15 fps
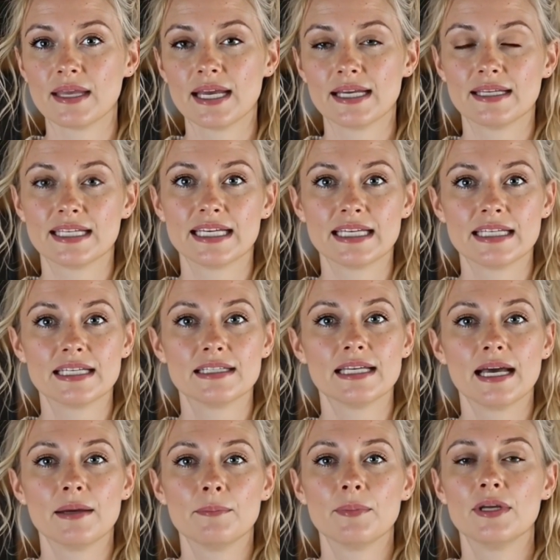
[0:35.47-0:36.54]
Achilles'
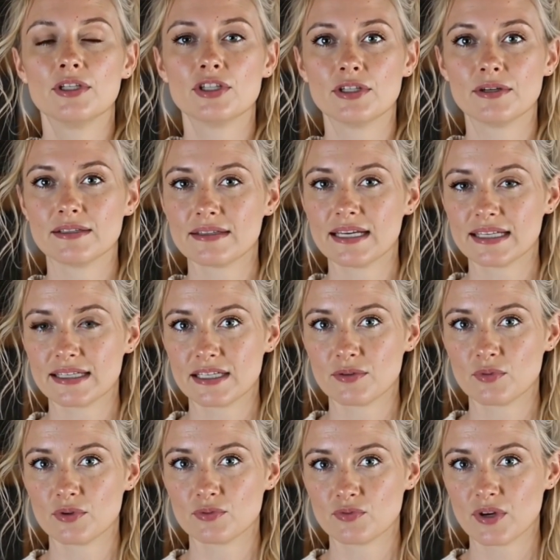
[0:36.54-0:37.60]
admission that he
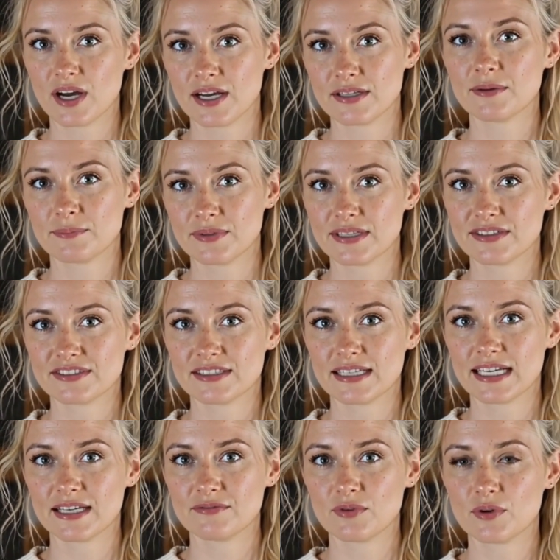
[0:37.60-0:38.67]
would rather be a
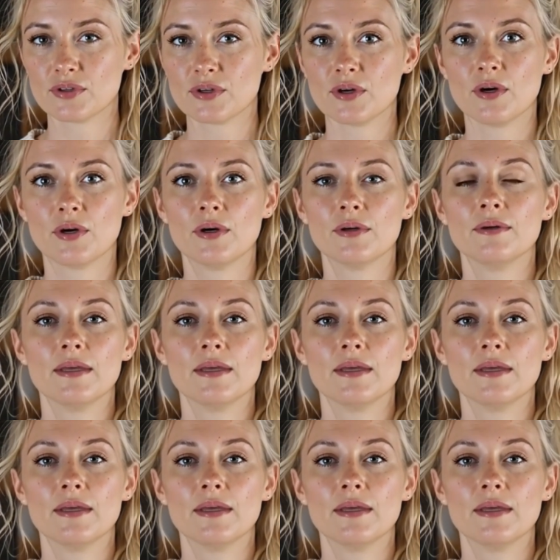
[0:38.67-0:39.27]
slave on earth